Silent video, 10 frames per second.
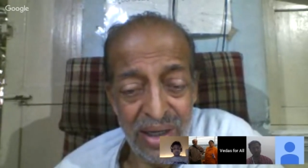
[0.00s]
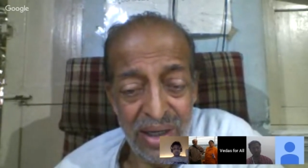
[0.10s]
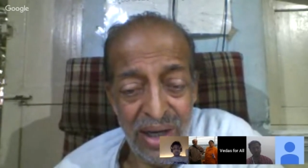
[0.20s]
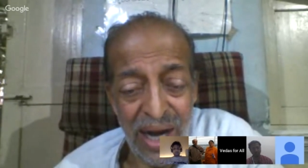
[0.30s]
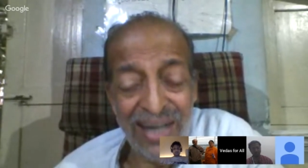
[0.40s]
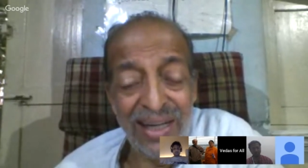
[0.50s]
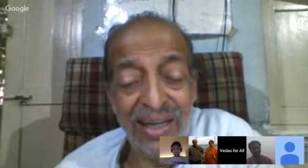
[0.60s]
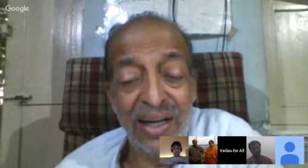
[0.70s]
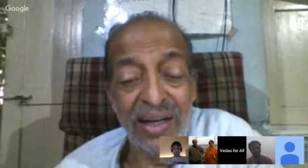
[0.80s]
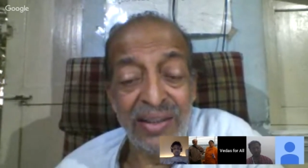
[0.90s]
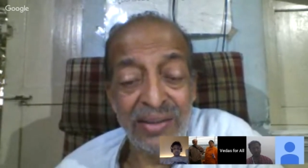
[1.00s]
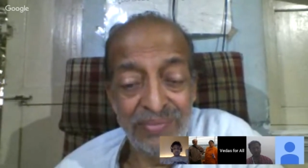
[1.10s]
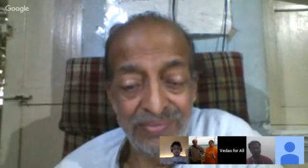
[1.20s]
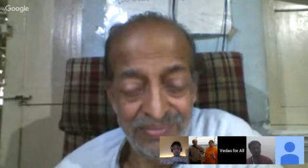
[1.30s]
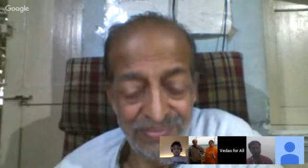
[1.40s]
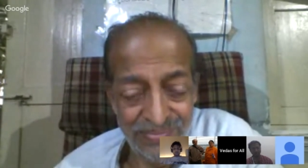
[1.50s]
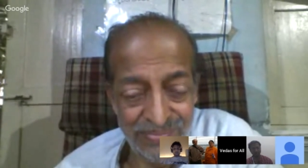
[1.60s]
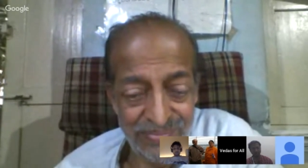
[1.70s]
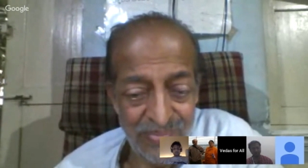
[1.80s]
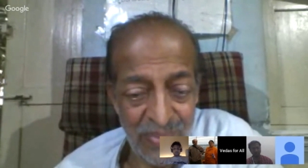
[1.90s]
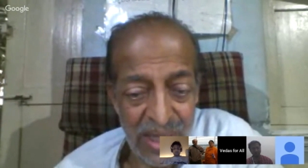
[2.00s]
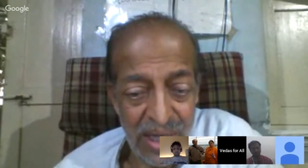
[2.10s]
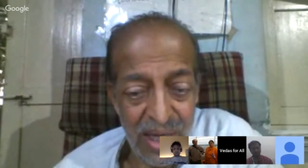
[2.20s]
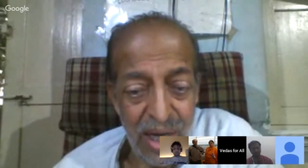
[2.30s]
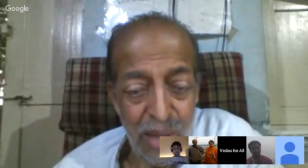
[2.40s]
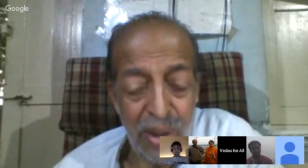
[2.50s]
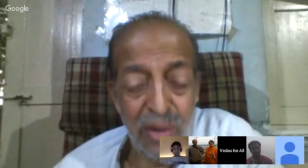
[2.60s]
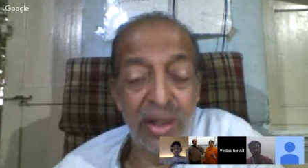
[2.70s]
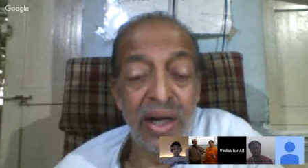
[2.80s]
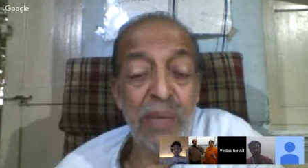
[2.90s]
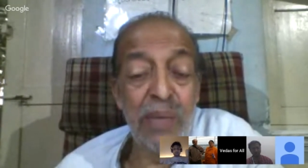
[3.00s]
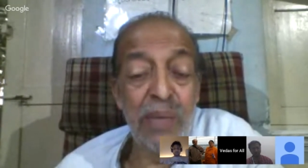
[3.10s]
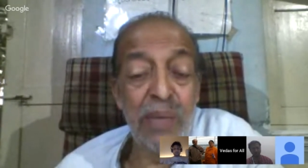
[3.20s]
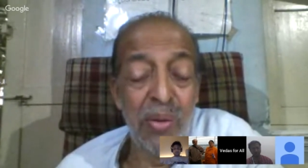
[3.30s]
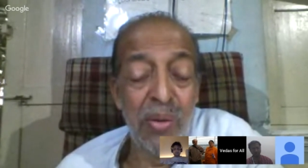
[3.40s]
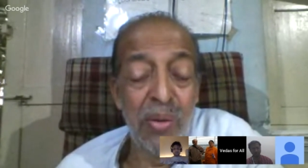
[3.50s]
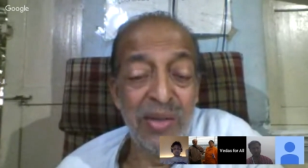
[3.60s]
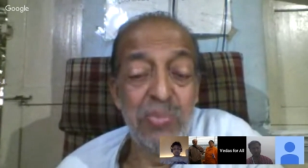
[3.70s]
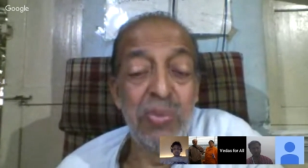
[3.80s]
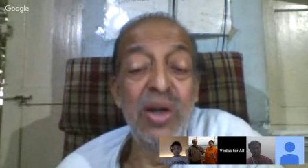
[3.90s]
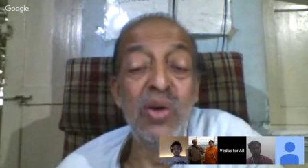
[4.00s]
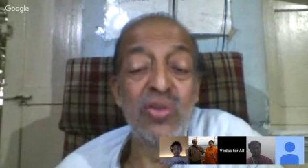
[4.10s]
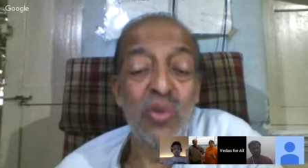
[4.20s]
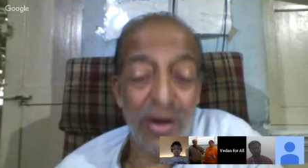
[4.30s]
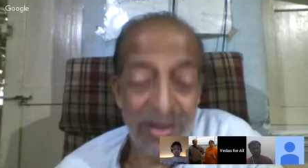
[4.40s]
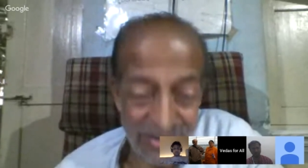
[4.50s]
and clear it. But a great problem is it pollutes water.